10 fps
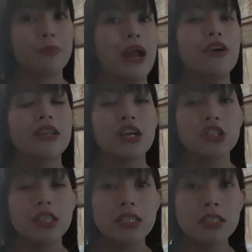brown.
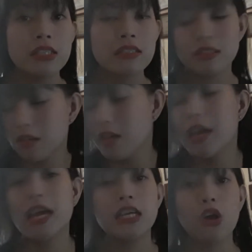Actually, this is
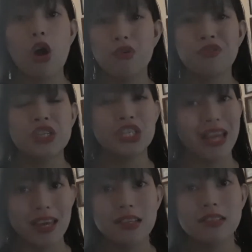a coffee
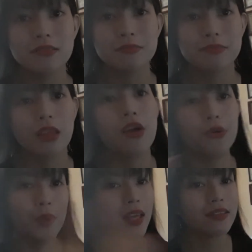shade.
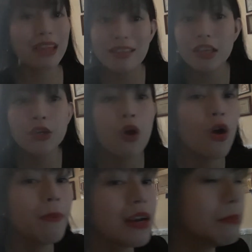Wait, tatayo ako para